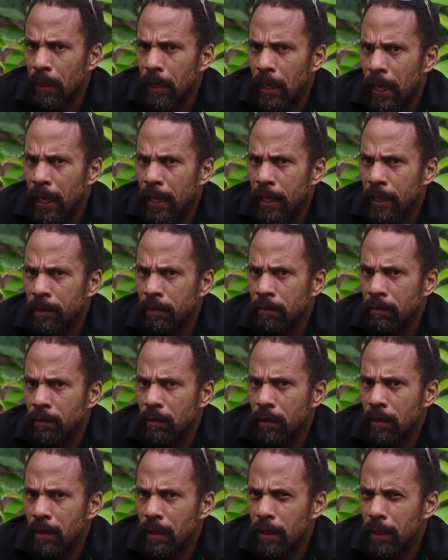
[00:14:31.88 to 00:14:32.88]
And
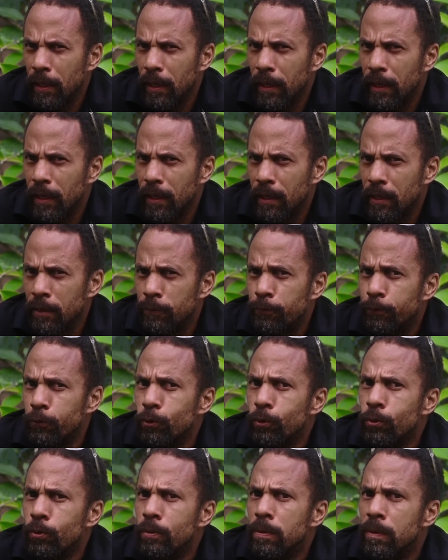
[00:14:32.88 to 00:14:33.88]
if
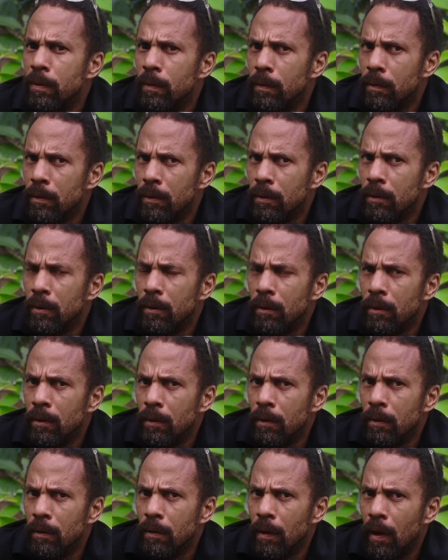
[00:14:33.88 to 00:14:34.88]
you
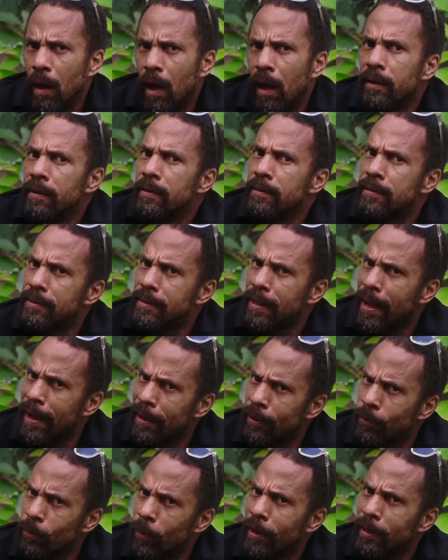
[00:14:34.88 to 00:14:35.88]

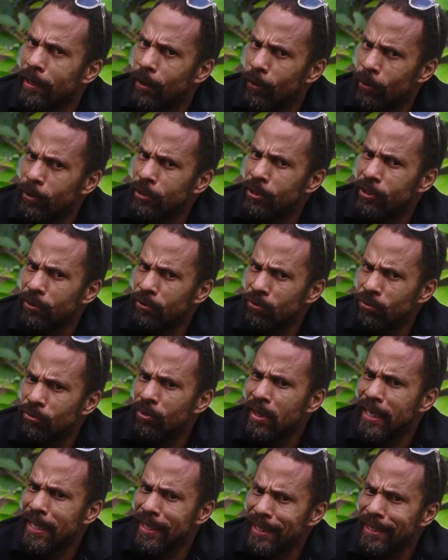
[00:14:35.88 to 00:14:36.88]
understand what the ocean
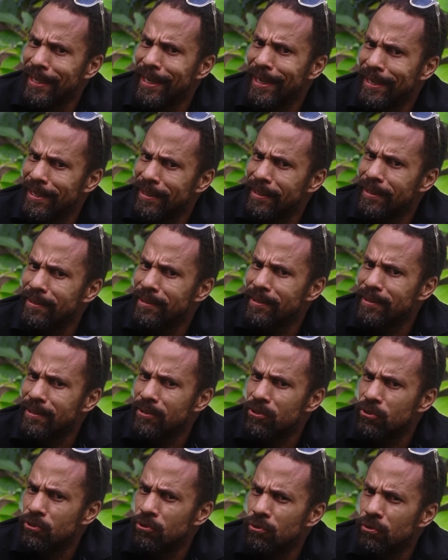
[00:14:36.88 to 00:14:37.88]
really is,
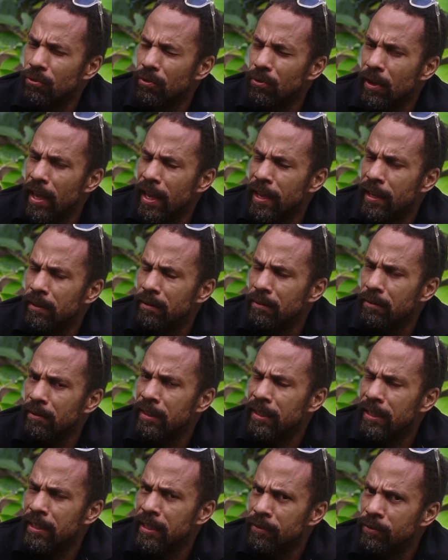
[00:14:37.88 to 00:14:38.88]
it
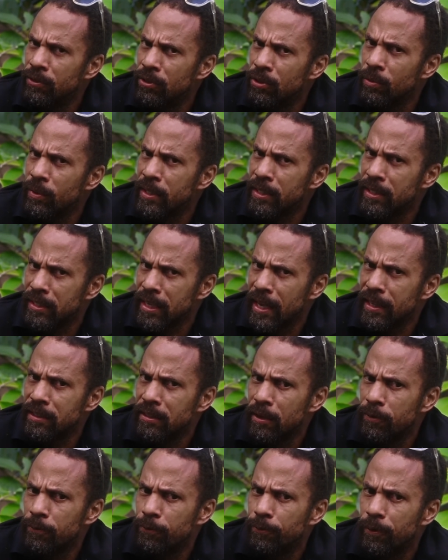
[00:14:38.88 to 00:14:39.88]
gives you a
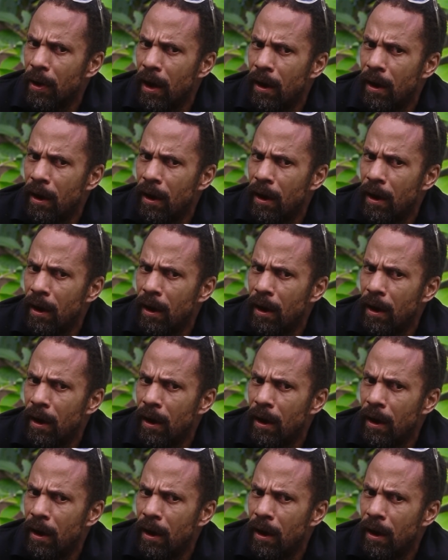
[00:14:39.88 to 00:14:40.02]
sense of